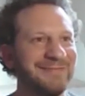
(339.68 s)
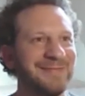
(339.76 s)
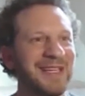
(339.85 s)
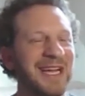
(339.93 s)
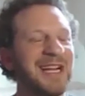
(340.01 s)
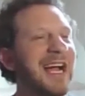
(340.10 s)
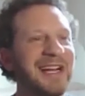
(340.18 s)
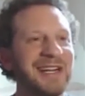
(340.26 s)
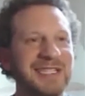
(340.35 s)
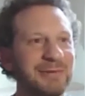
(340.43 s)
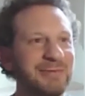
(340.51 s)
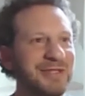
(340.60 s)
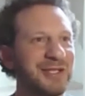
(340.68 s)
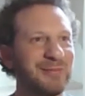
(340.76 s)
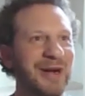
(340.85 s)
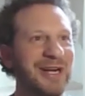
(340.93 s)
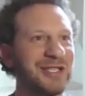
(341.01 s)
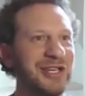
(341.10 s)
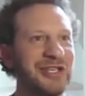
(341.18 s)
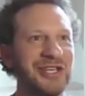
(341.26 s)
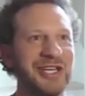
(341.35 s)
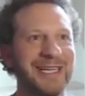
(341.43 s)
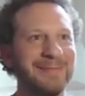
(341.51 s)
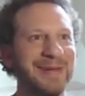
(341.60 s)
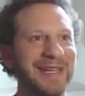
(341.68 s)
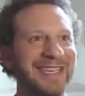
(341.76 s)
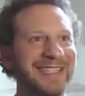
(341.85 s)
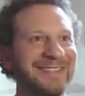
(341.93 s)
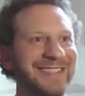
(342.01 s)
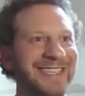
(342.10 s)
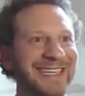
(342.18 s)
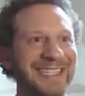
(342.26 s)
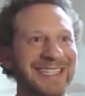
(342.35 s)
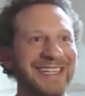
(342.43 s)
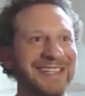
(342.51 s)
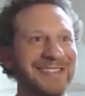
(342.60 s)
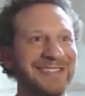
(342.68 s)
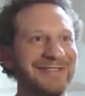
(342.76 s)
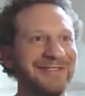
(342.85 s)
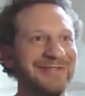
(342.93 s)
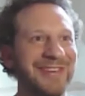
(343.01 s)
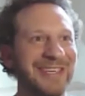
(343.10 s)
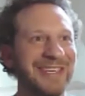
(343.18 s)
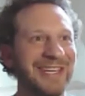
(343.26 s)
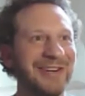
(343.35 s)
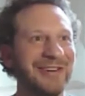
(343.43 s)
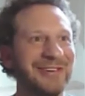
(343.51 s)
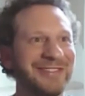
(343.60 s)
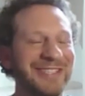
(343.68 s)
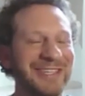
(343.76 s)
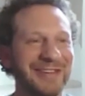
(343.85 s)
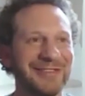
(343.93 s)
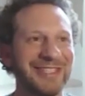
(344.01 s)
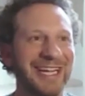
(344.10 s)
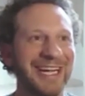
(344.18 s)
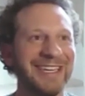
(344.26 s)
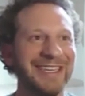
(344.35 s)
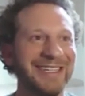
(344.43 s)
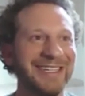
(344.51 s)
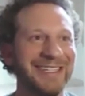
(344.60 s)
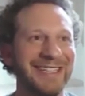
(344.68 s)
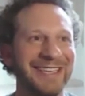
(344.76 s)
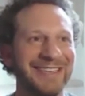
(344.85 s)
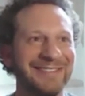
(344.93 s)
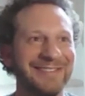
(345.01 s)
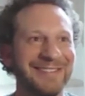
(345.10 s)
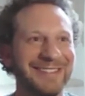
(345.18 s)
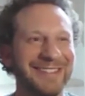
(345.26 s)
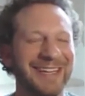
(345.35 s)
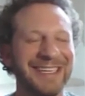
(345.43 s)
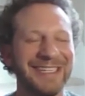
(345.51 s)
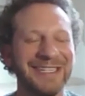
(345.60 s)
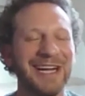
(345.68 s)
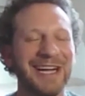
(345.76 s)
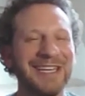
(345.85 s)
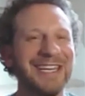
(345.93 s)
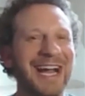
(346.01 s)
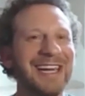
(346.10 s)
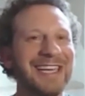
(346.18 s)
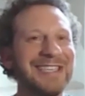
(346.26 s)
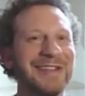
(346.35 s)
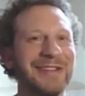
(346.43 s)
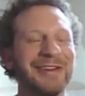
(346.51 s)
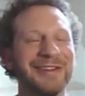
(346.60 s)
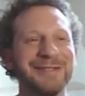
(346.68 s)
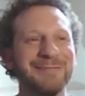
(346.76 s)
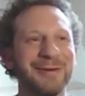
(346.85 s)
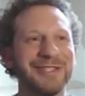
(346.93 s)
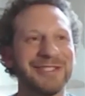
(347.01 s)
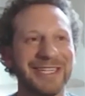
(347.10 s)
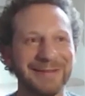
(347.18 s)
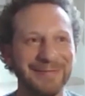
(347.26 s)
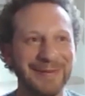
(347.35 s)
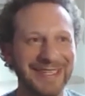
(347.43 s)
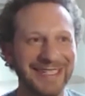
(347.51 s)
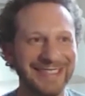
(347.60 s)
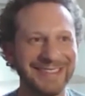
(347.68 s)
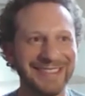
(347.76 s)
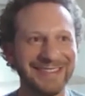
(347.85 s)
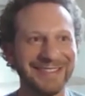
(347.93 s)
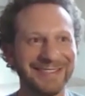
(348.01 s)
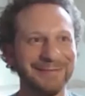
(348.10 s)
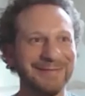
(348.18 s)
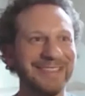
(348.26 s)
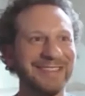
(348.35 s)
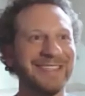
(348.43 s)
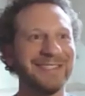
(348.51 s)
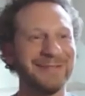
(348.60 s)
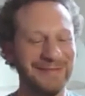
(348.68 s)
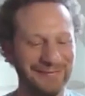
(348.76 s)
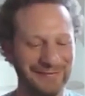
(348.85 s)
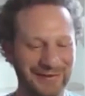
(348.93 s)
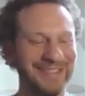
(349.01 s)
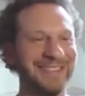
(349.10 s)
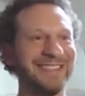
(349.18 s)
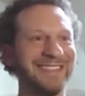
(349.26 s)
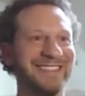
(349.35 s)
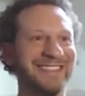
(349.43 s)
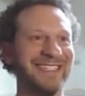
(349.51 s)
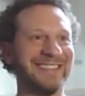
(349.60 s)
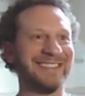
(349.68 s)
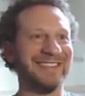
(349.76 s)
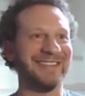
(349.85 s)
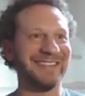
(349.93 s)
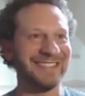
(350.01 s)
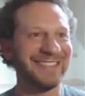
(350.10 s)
I actually was just watching a chicken picking video the other day, and I need to learn some more chicken picking. So this will be fun. Get started.